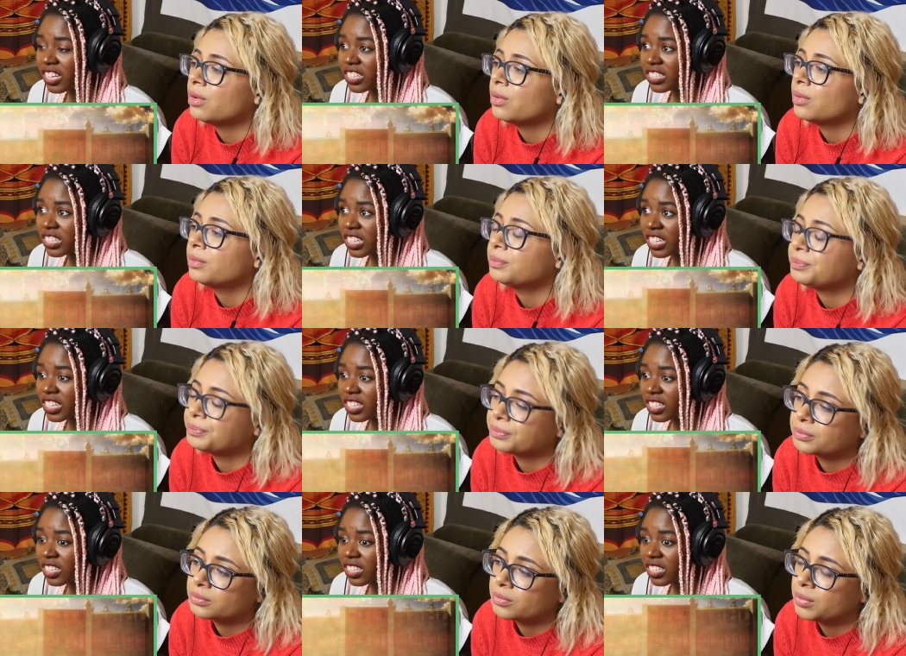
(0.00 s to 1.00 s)
Speaker 1: know,
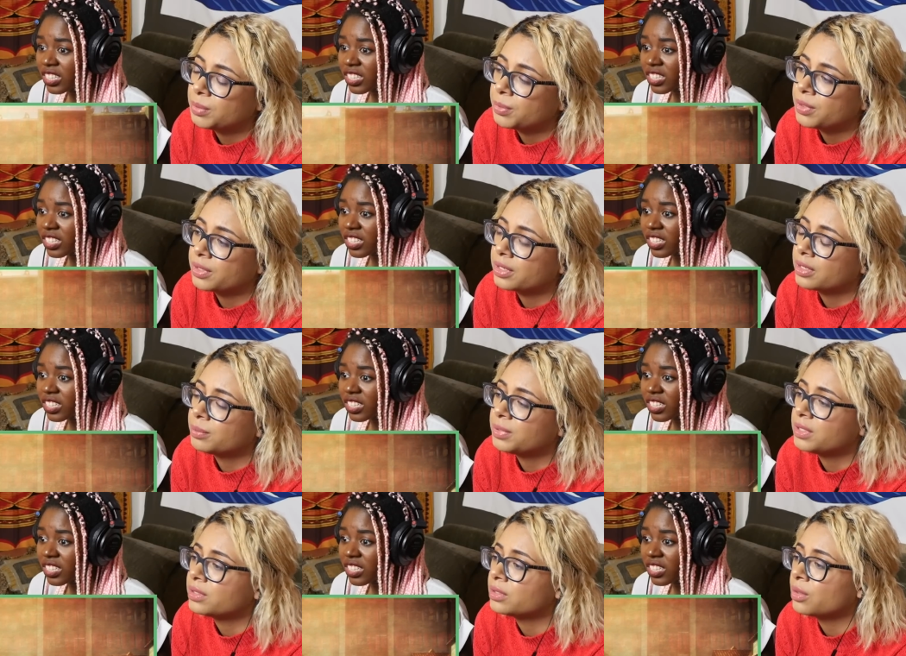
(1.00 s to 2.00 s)
people are gonna
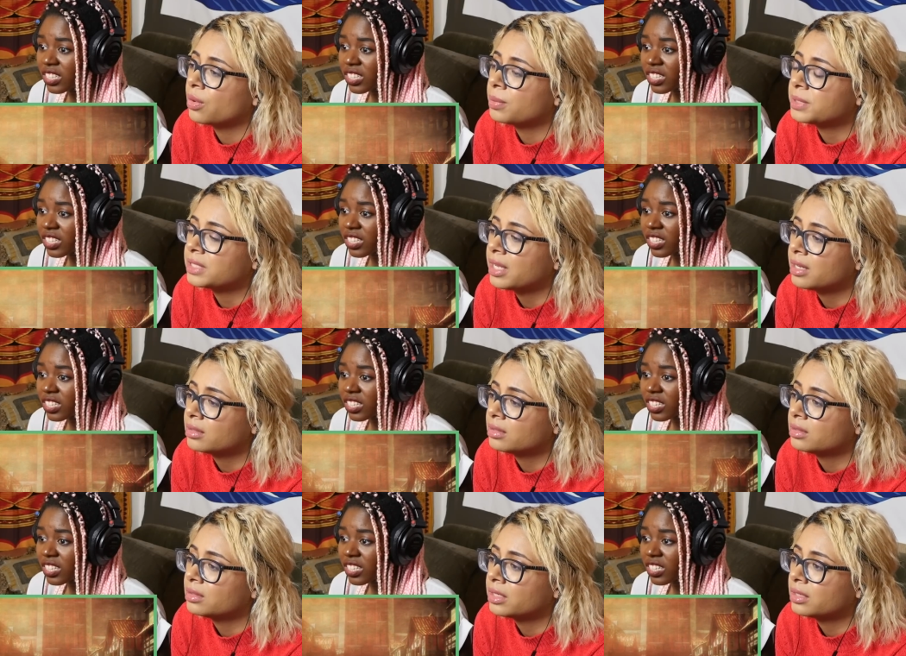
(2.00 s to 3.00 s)
be so upset.
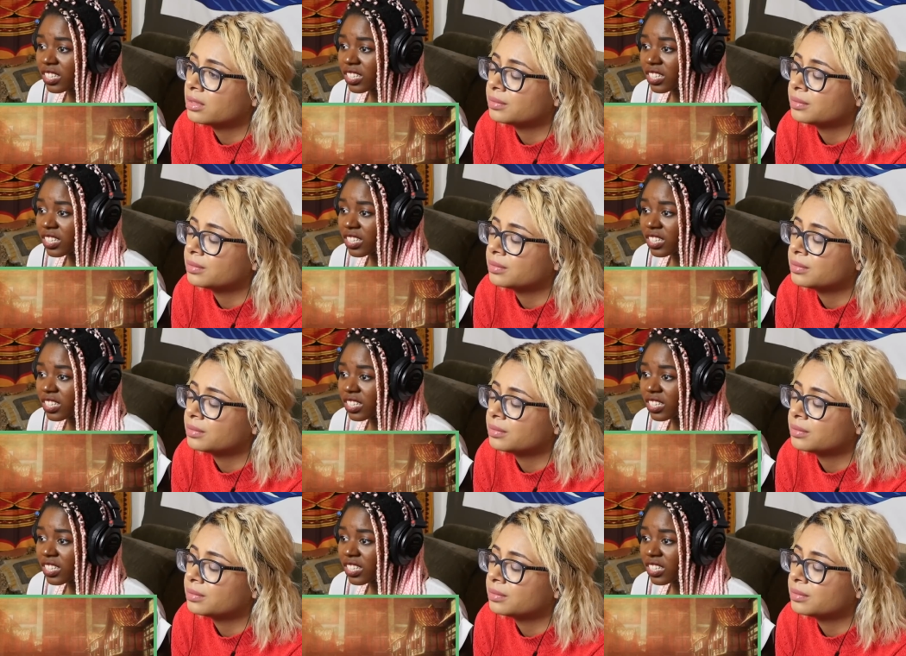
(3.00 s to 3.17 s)
Like